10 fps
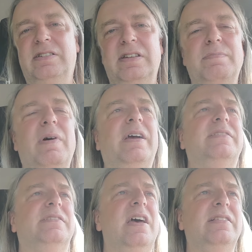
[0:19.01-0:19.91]
In my
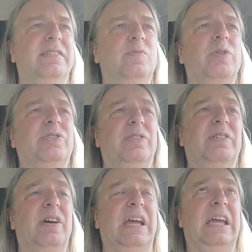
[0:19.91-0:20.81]
sense, it was a
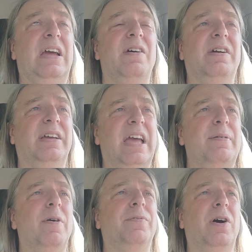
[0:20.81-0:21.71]

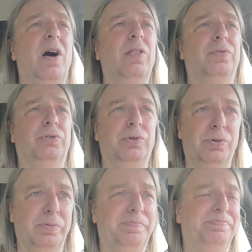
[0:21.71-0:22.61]
game of Call of
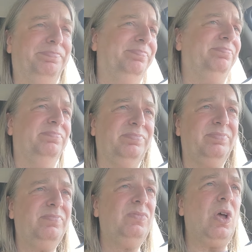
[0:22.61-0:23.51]
Cthulhu.
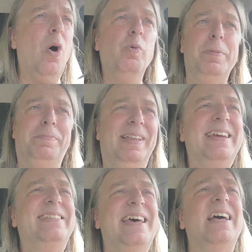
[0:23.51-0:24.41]
Oh, we
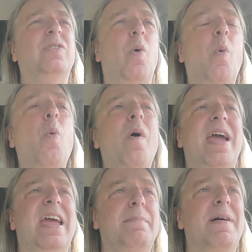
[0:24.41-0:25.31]
played that
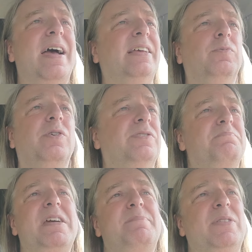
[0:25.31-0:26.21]
way back. It was
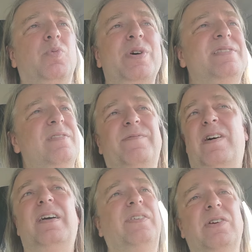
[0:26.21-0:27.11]
maybe
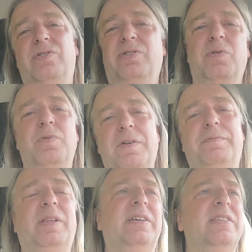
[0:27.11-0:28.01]
25 years ago we
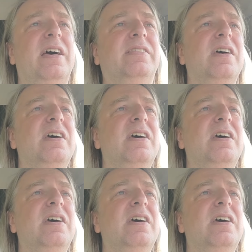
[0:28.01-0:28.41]
played that.